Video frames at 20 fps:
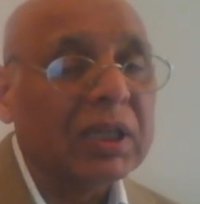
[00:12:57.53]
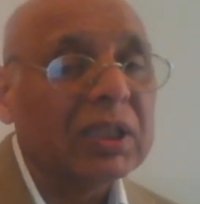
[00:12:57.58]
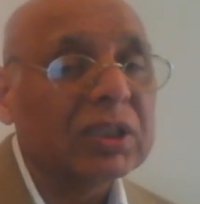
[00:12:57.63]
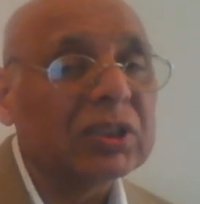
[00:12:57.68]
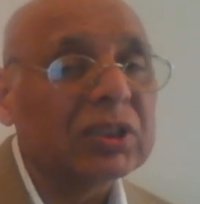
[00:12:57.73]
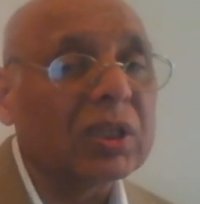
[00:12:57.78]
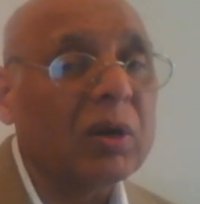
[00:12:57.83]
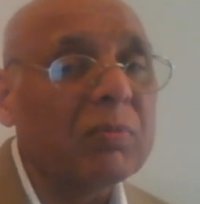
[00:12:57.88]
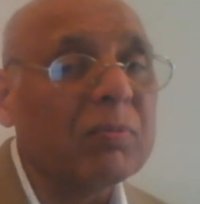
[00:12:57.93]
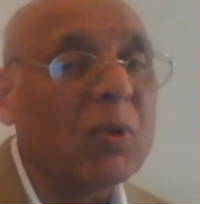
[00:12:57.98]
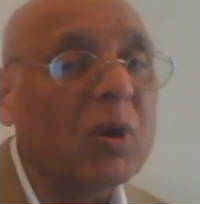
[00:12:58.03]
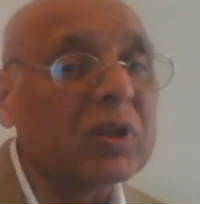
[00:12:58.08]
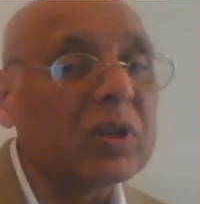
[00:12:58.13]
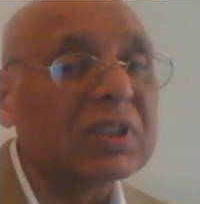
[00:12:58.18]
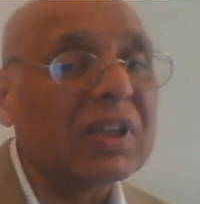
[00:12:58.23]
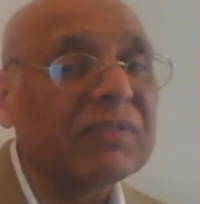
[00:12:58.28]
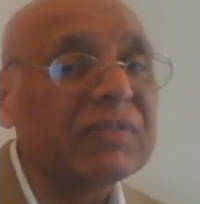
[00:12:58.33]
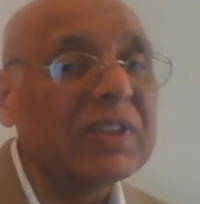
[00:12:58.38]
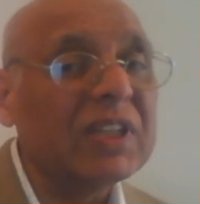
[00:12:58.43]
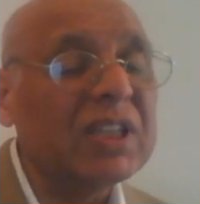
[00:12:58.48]
So
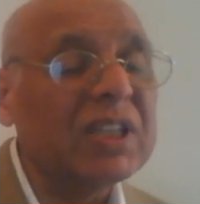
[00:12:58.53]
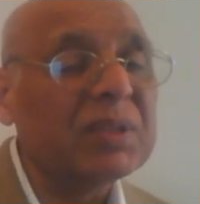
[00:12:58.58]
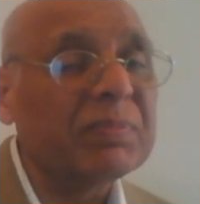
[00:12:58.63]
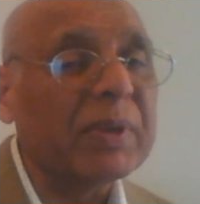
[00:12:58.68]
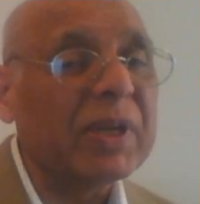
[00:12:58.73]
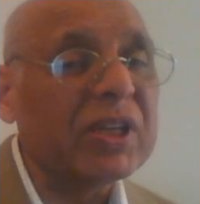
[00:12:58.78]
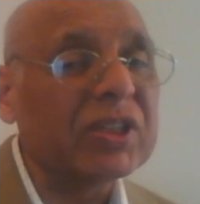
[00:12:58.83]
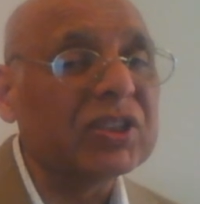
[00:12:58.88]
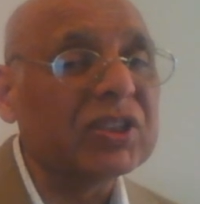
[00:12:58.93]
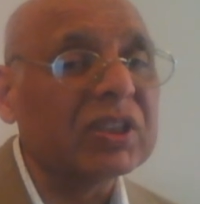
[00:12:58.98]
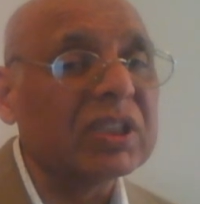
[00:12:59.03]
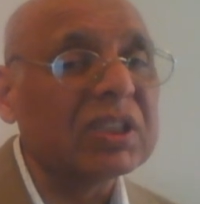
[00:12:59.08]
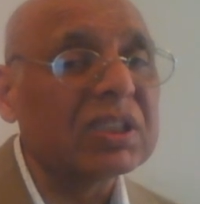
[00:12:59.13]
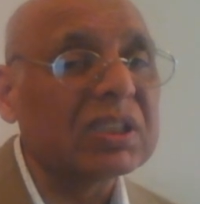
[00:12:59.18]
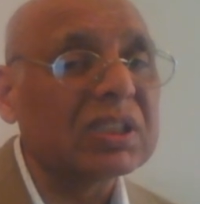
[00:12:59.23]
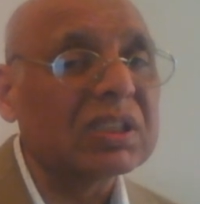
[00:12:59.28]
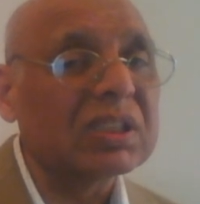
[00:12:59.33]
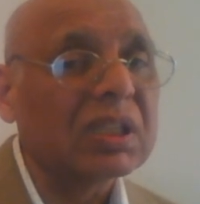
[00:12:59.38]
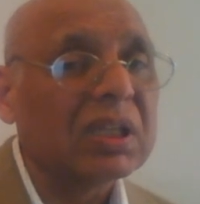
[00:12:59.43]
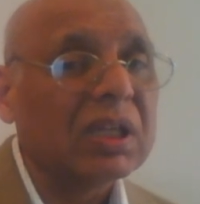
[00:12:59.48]
most of these
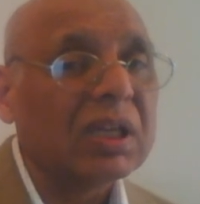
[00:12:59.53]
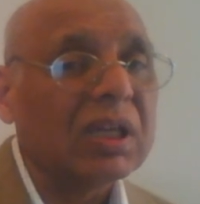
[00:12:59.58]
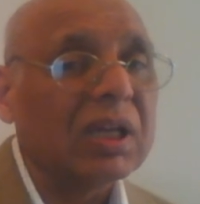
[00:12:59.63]
patients